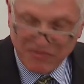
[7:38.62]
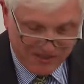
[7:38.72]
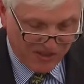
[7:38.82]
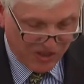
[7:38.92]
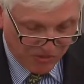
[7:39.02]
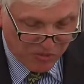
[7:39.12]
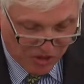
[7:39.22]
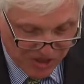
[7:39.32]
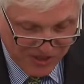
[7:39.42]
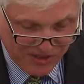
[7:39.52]
Mr. Tom
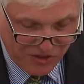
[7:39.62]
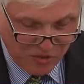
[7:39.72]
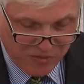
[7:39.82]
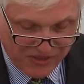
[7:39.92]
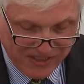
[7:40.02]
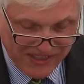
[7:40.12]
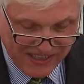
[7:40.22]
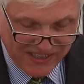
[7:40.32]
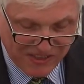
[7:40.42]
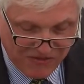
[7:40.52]
Ross,
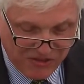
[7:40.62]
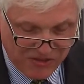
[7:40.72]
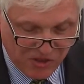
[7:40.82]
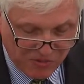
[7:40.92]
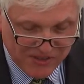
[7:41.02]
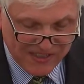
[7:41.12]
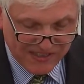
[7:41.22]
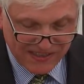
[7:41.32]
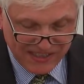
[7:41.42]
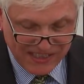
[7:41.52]
Superintendent of the
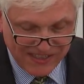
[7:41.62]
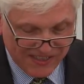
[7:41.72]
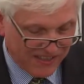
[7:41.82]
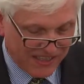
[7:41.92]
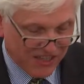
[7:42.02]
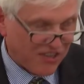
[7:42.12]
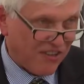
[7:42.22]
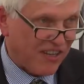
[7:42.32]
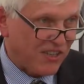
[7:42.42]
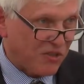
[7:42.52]
Thomas Edison
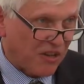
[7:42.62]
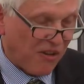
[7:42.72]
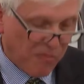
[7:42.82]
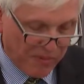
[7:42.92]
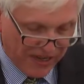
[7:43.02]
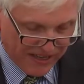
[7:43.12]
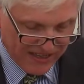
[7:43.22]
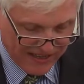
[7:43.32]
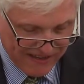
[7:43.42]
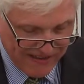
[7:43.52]
National Historical
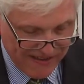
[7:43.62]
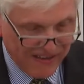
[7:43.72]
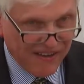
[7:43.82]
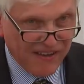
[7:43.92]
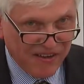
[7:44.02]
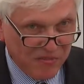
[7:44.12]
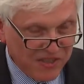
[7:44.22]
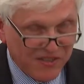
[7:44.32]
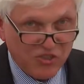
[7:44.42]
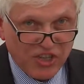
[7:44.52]
Park,
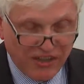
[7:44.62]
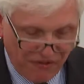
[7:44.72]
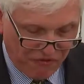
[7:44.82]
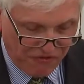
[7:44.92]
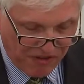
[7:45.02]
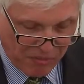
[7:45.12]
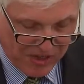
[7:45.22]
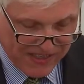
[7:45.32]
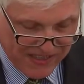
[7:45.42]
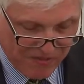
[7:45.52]
Mr. Jerry
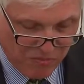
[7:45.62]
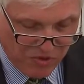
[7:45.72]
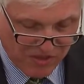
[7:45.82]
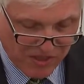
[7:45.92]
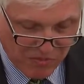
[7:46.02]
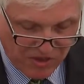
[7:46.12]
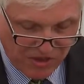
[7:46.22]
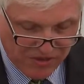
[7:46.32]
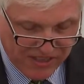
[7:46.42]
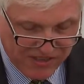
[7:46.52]
Fabris, Museum
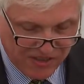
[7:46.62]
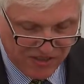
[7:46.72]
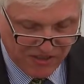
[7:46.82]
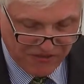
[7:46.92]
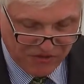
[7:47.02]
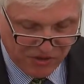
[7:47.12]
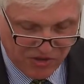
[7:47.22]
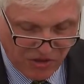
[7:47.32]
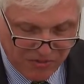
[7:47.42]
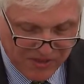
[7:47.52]
Curator of the
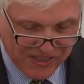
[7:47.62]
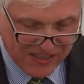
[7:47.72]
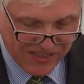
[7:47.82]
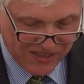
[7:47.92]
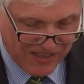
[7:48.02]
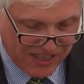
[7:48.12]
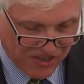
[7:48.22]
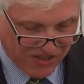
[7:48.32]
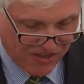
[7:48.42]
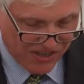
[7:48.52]
Thomas Edison
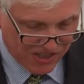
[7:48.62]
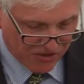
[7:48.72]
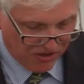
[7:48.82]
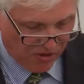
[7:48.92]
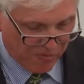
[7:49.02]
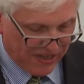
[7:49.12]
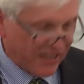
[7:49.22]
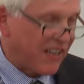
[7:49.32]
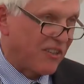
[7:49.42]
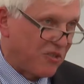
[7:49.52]
National Historical
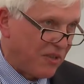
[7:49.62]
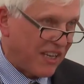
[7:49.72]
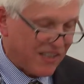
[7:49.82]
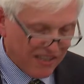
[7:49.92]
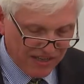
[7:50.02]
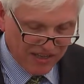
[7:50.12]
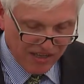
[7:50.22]
Park and today's